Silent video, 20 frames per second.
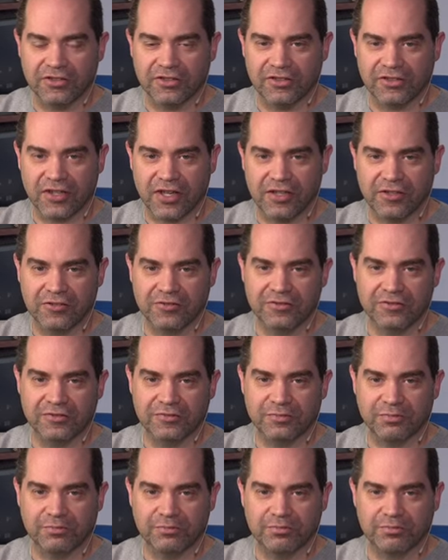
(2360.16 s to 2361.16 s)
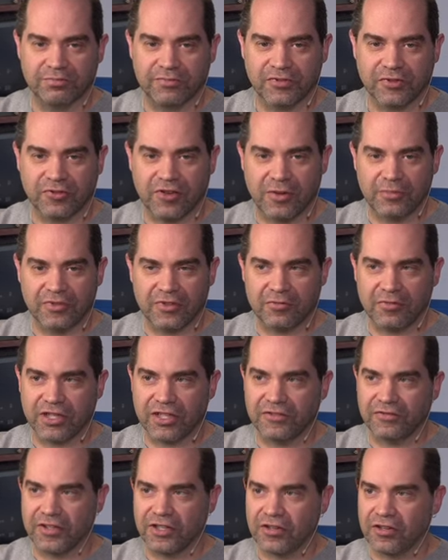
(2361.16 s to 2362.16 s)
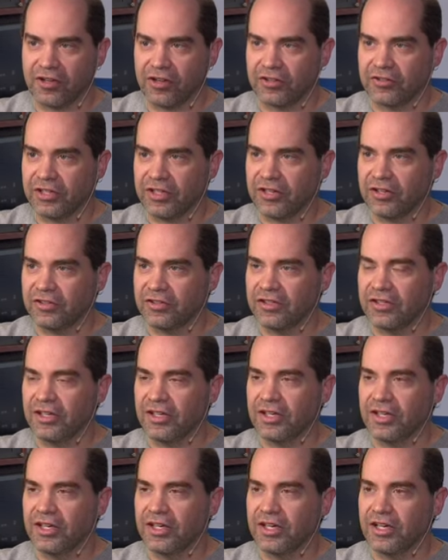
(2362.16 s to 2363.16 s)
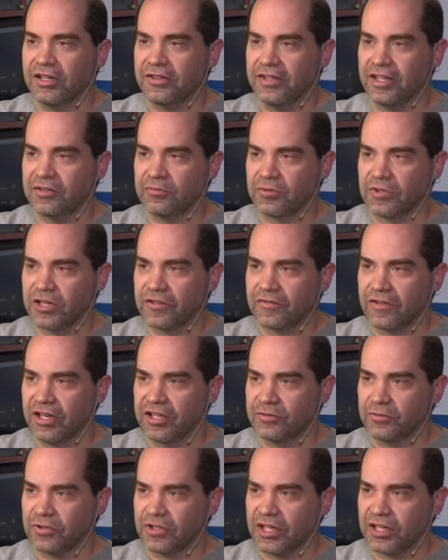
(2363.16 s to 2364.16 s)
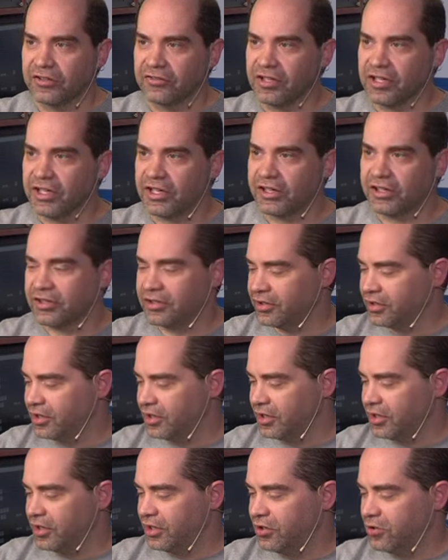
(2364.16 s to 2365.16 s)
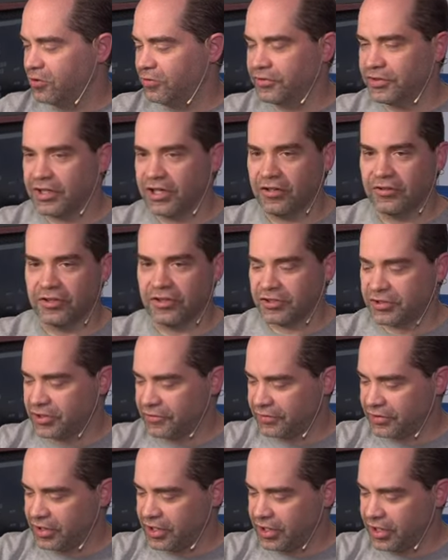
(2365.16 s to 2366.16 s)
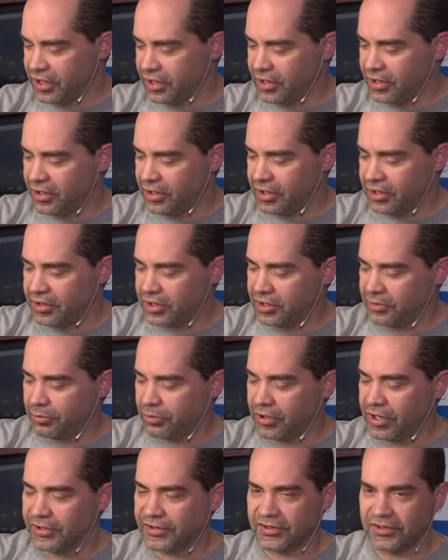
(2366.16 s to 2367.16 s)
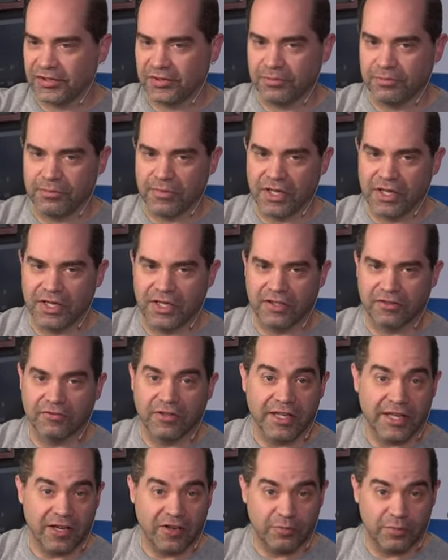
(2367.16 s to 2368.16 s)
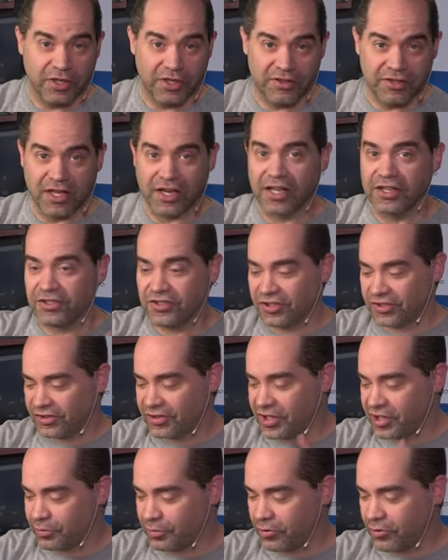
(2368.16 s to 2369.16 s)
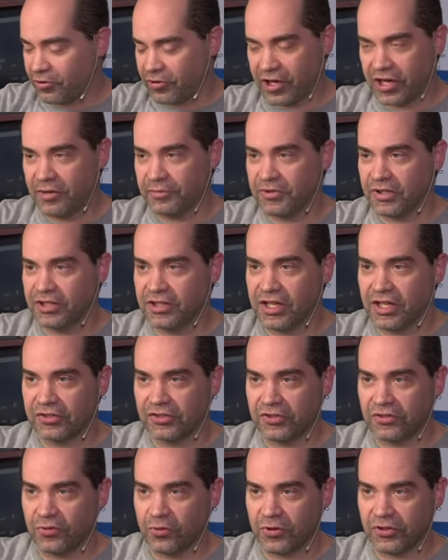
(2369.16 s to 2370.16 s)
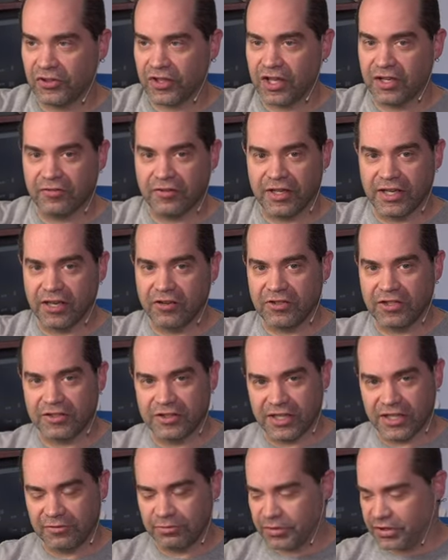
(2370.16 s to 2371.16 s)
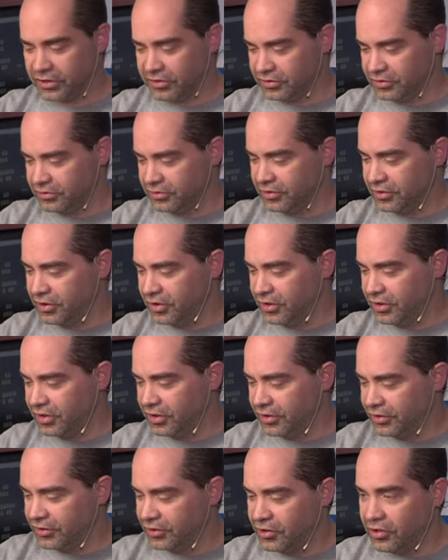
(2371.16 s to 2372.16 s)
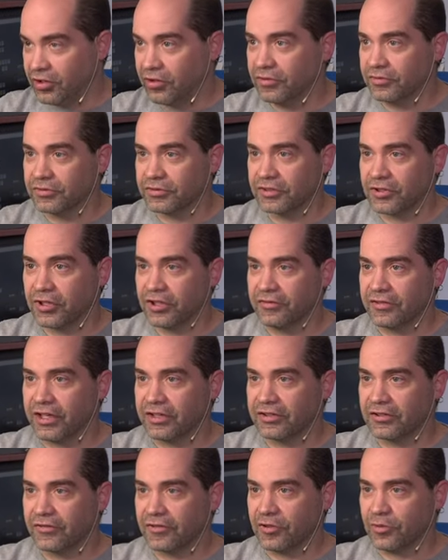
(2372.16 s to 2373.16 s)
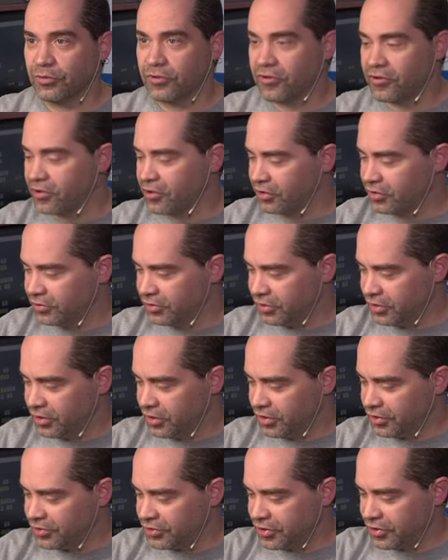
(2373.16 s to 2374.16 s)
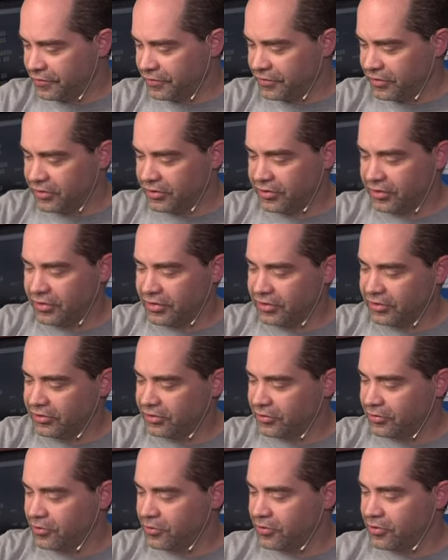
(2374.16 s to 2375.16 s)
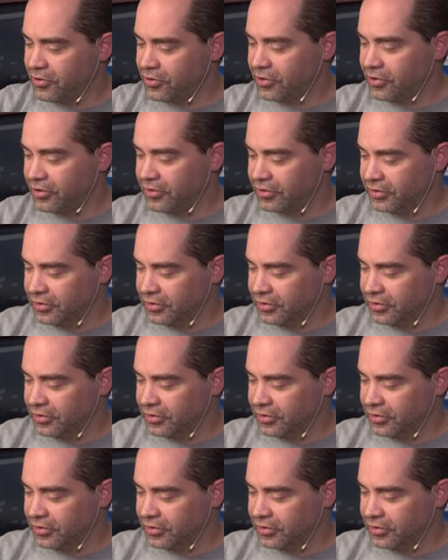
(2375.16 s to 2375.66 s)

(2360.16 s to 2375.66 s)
cycle script that we configured earlier, and then when I find one I like, hold down the shift key and then press my layout button that I just now programmed, and that stores that layout in that button. So advance a few more, shift, store,